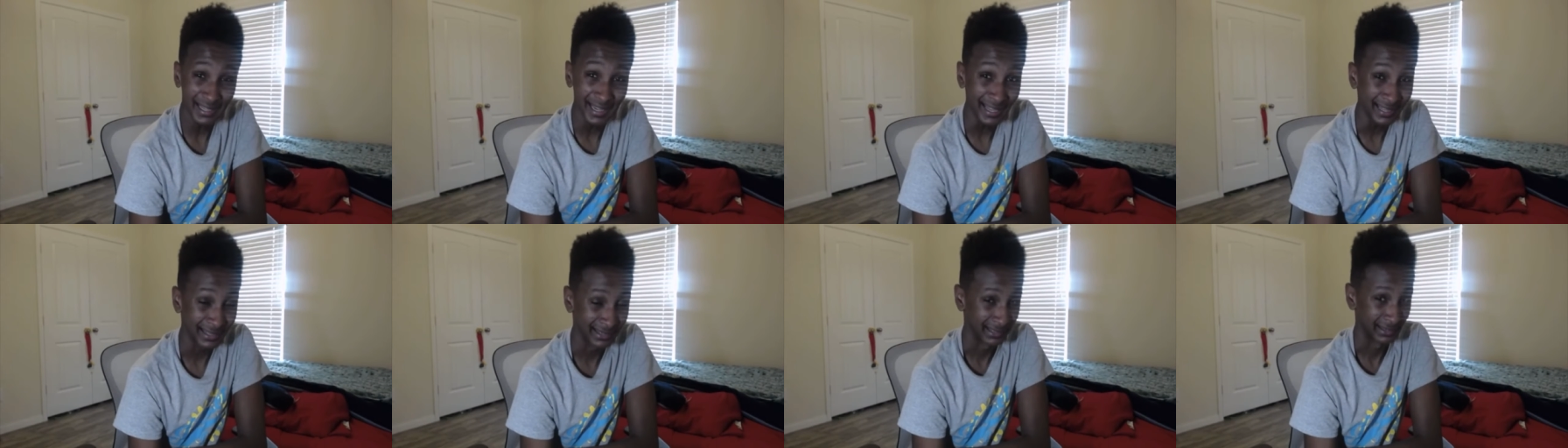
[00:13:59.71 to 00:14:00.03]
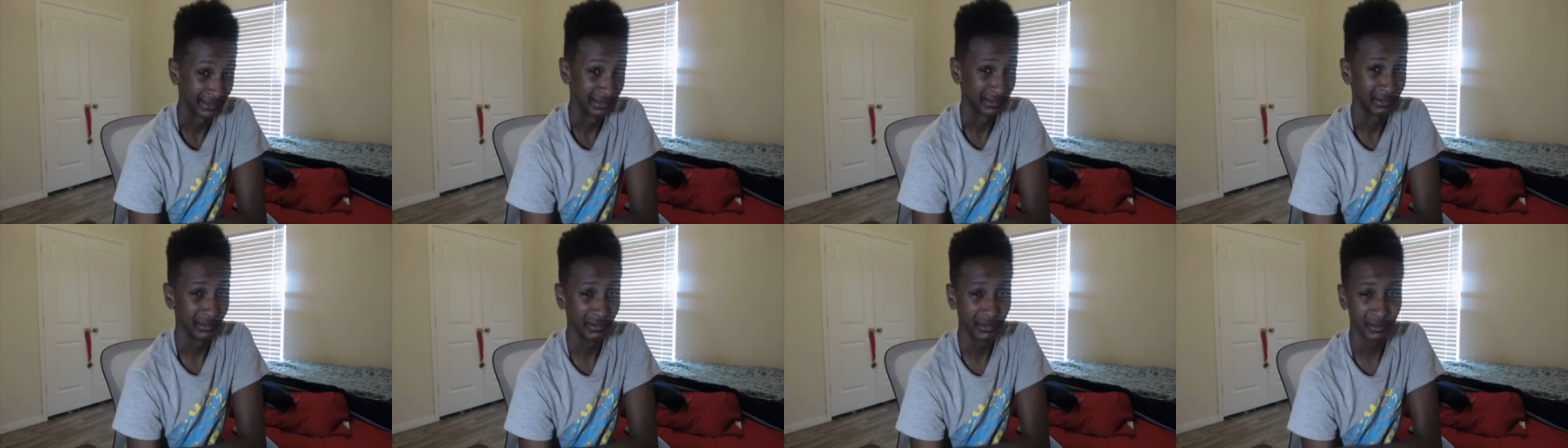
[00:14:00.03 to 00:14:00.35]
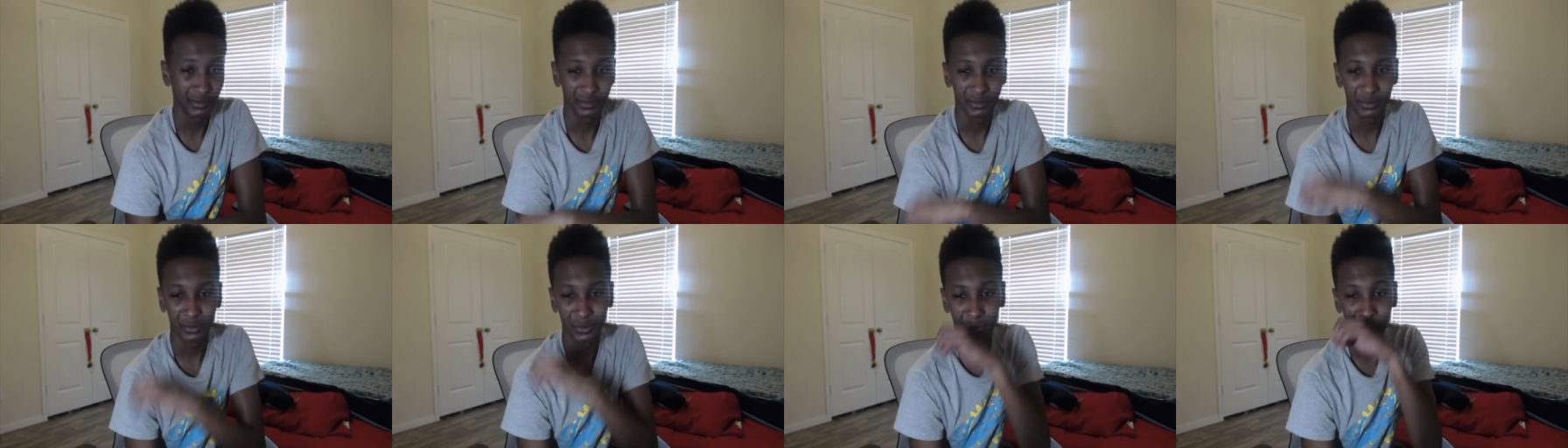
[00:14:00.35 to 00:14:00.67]
nothing.
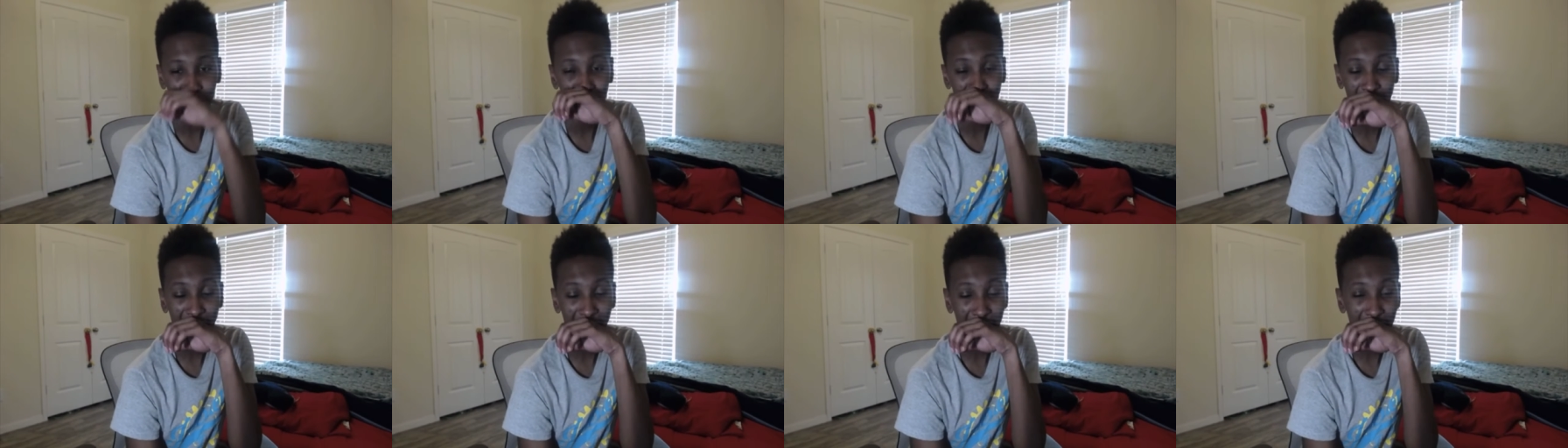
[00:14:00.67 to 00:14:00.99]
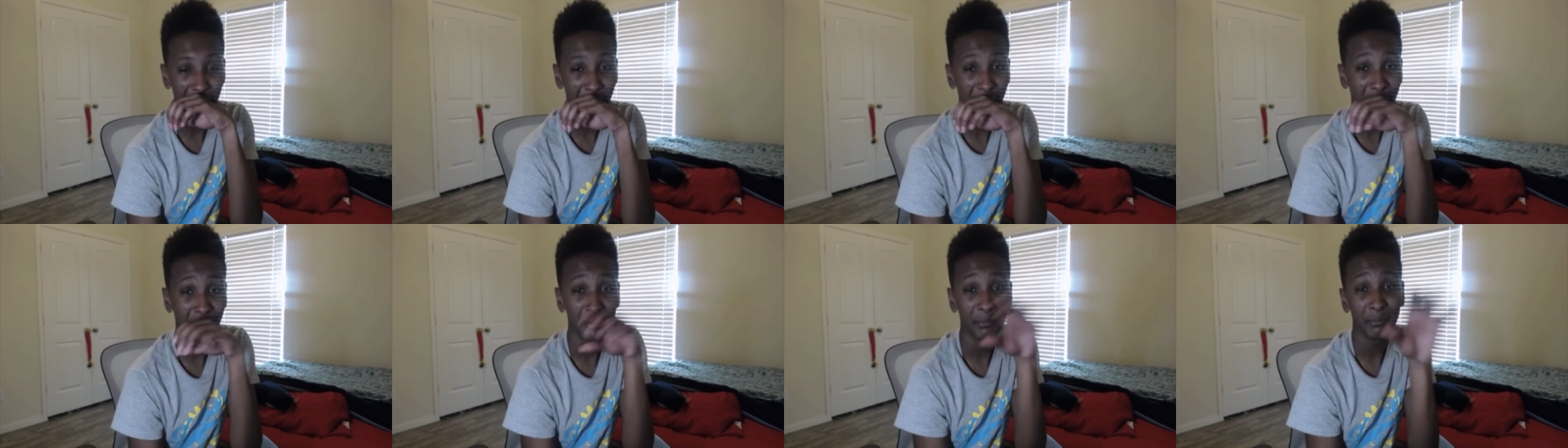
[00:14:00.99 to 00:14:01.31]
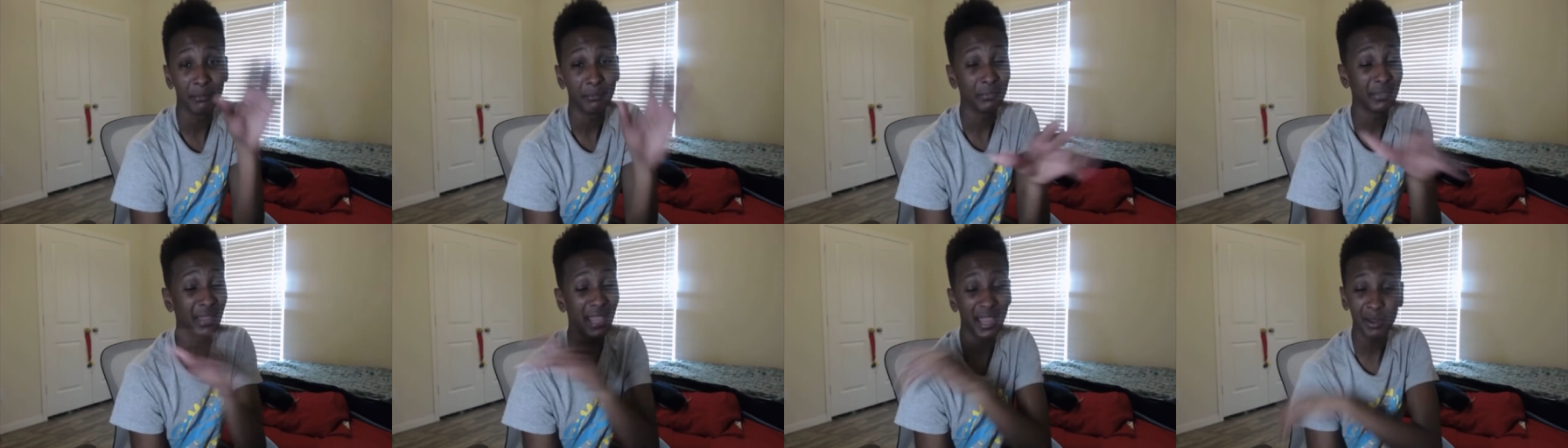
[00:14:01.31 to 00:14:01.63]
Oh, my
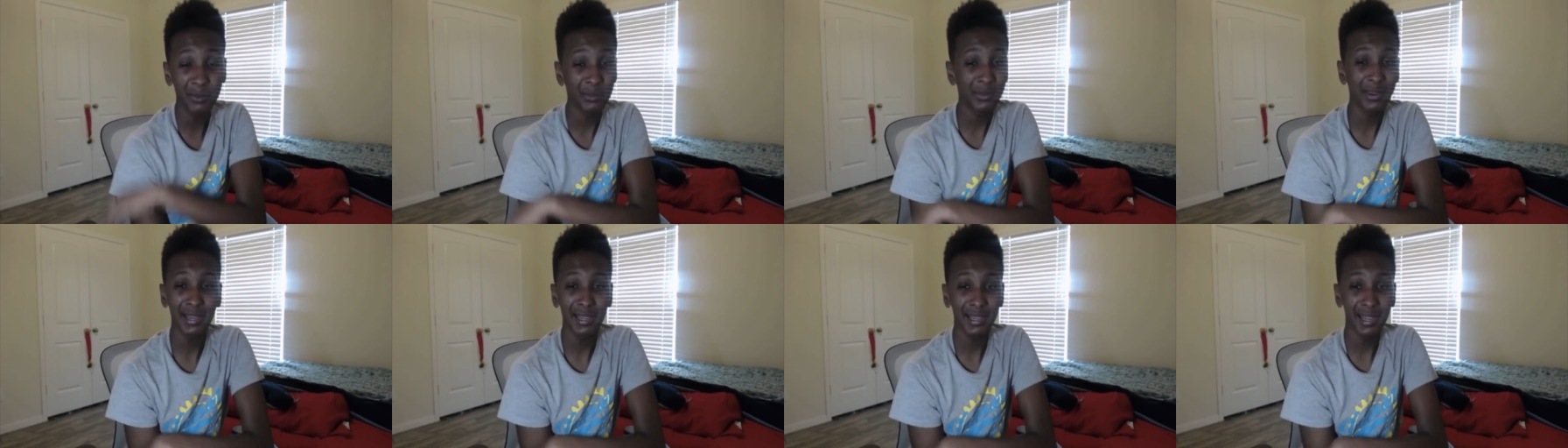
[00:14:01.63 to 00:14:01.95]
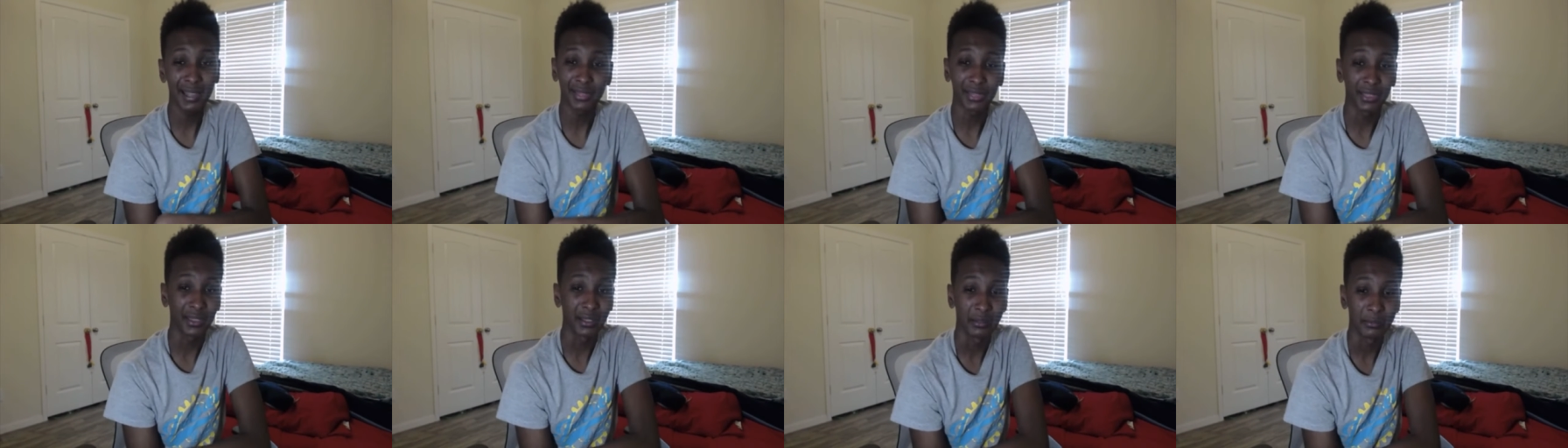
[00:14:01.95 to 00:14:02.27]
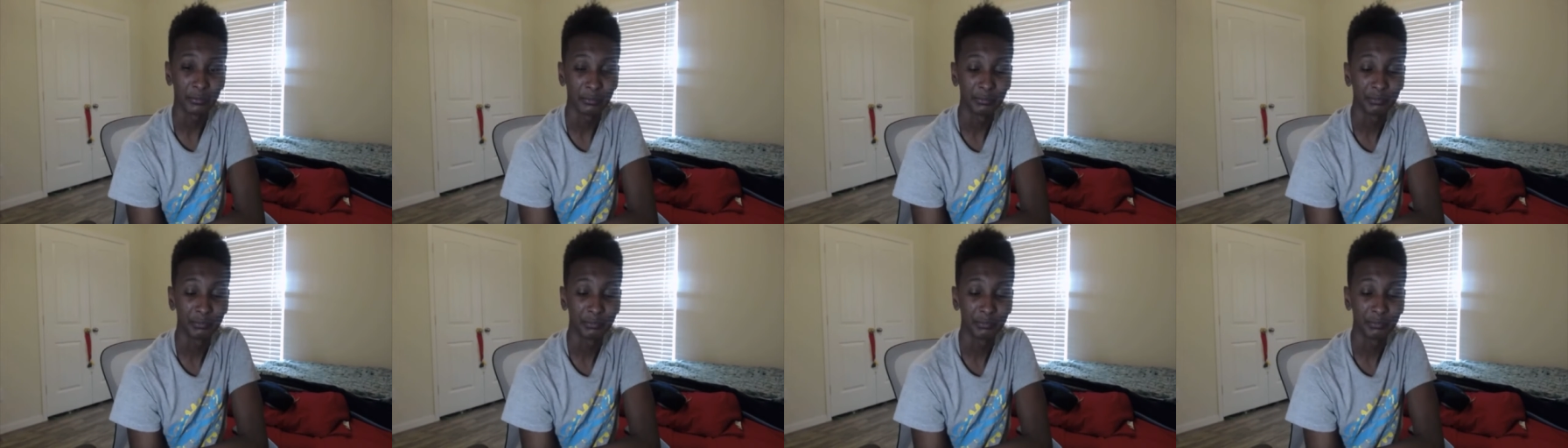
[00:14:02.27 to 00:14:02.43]
bad. They ain't winning nothing.